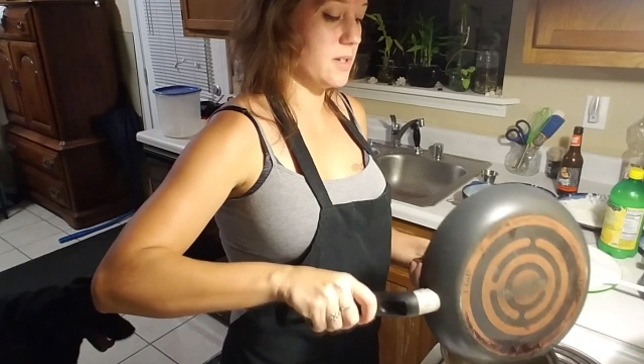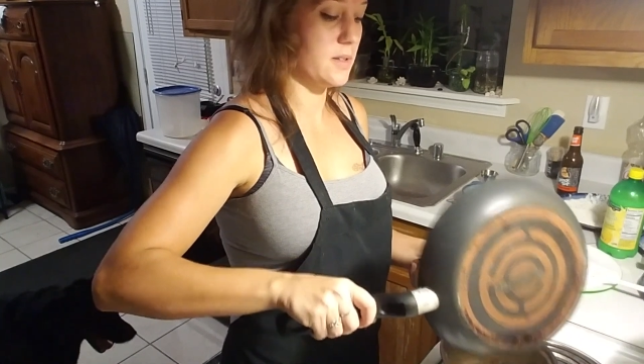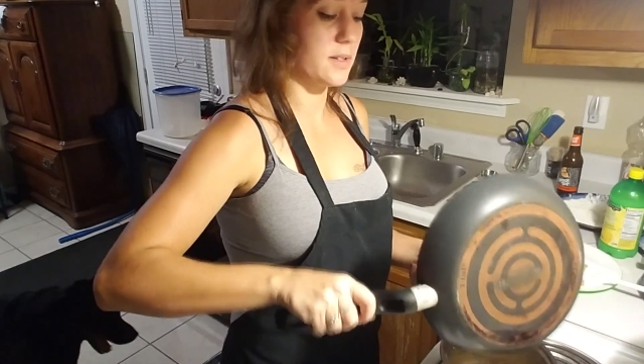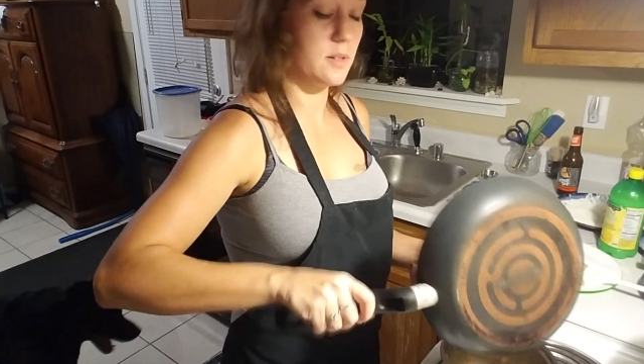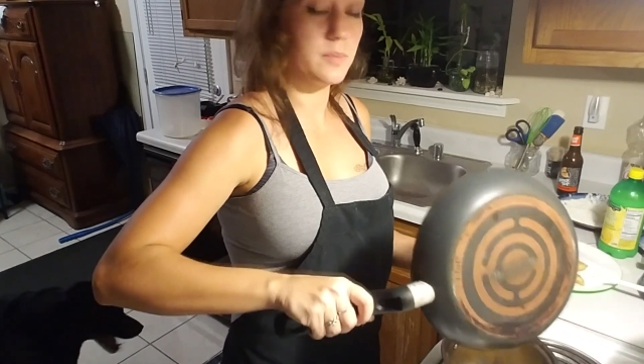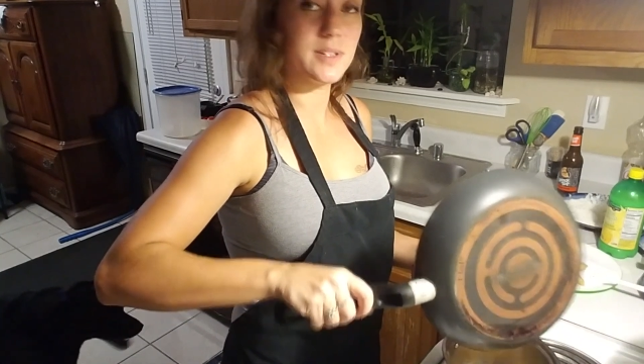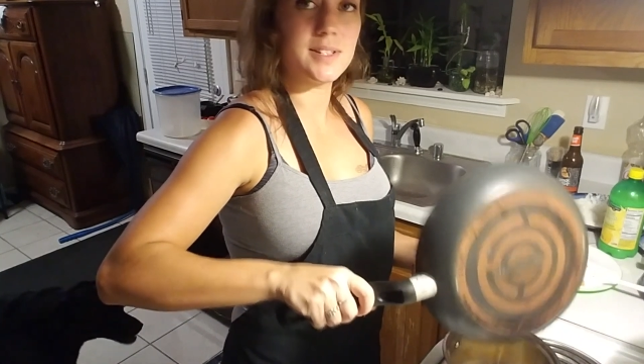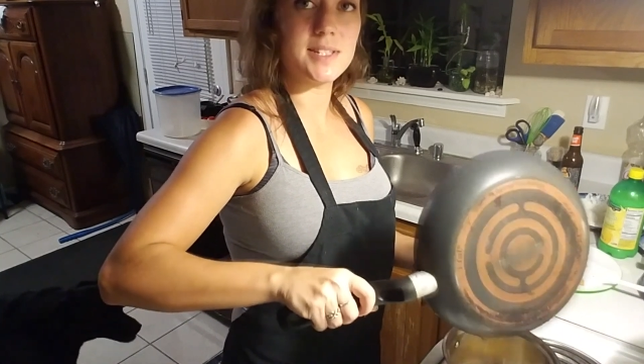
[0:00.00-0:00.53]

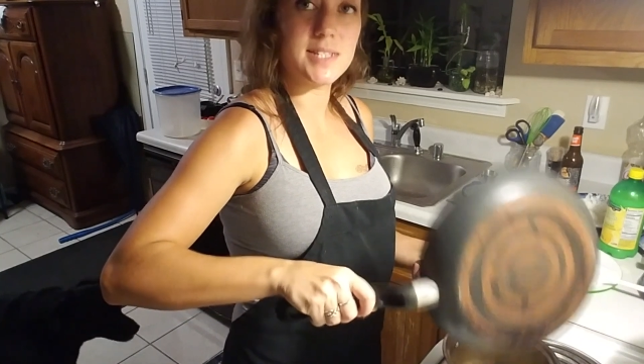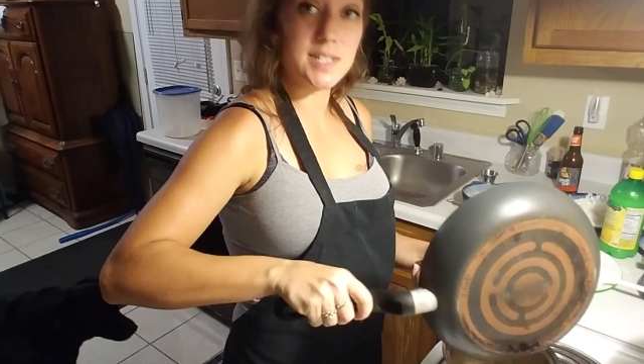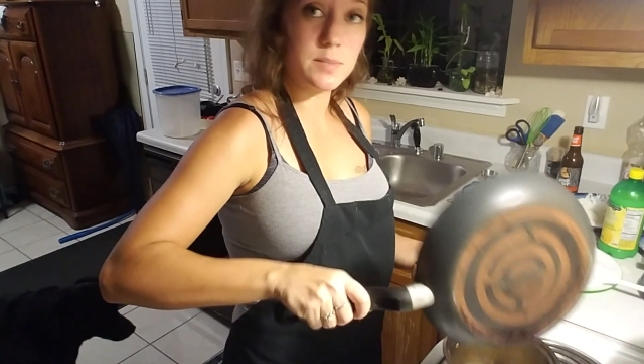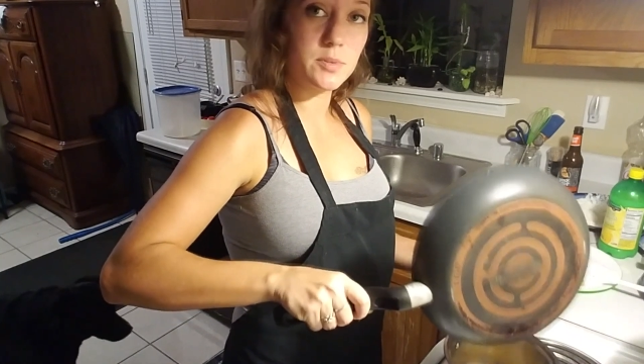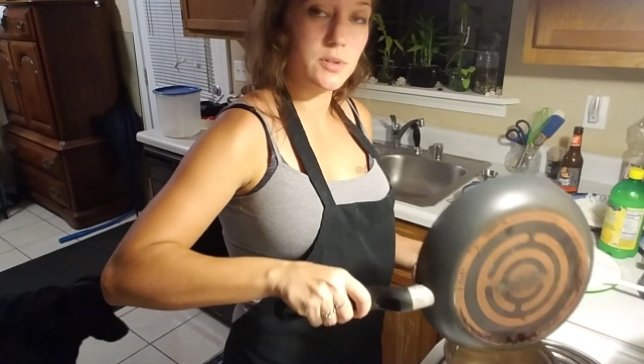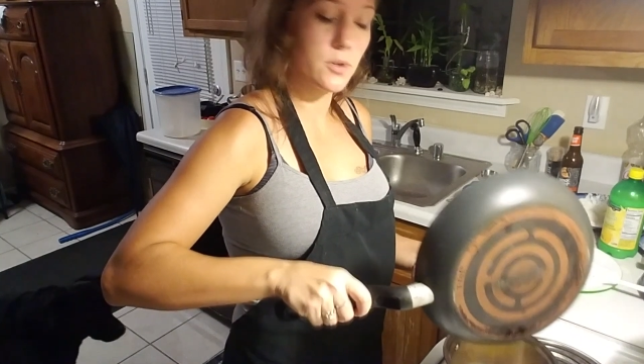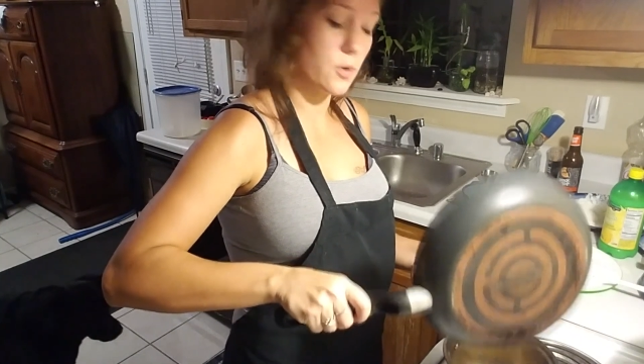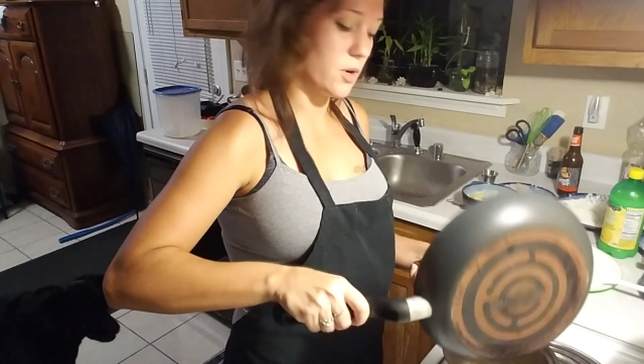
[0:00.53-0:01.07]
little bit
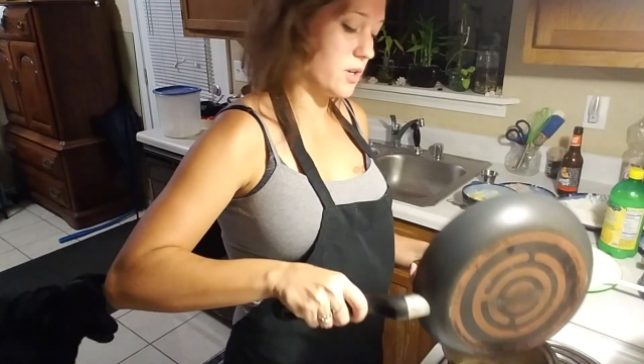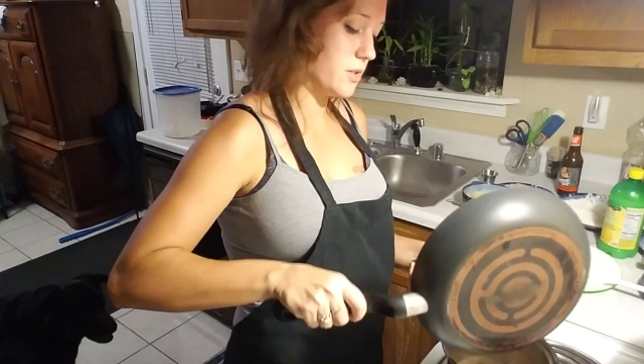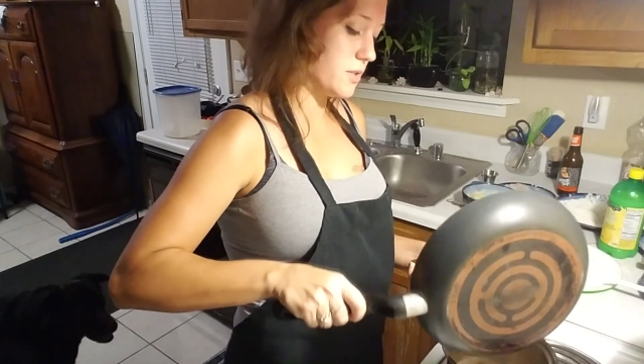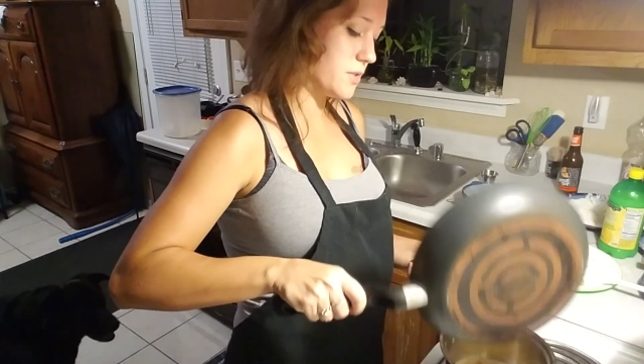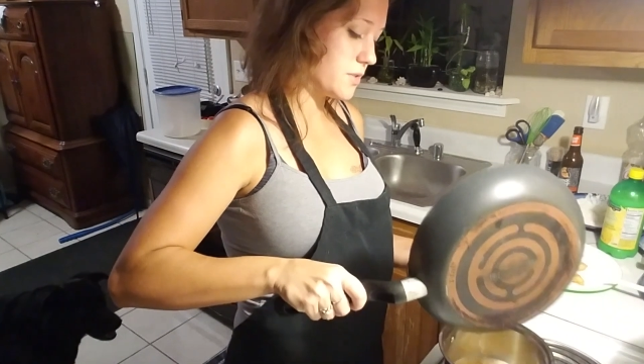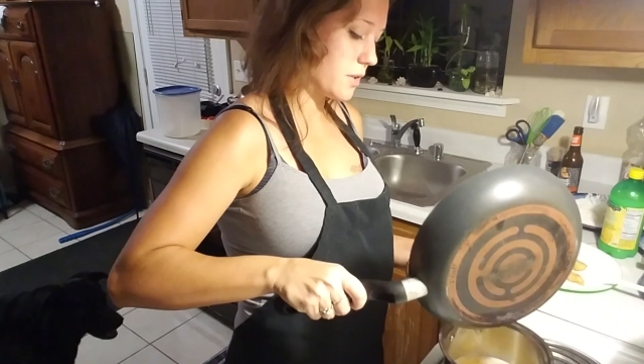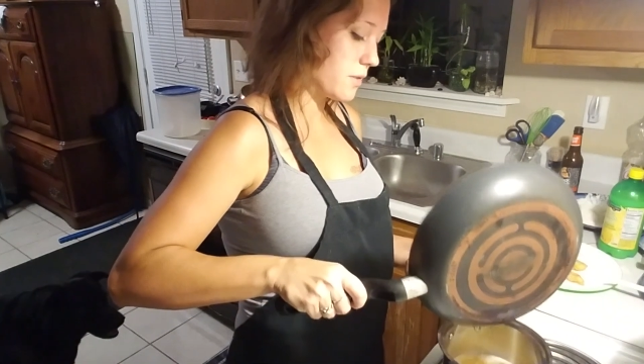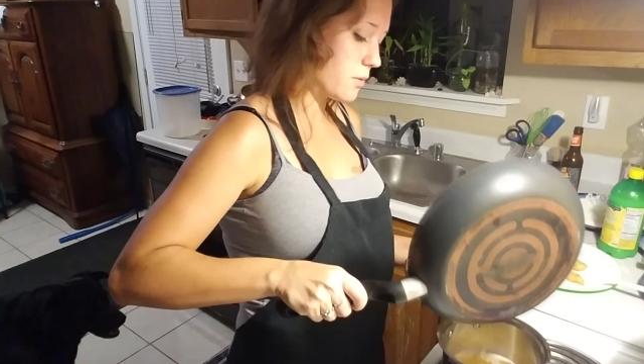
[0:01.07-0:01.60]
deeper oil
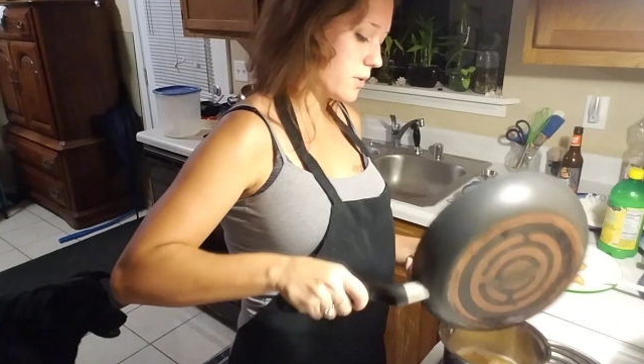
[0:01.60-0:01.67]
so that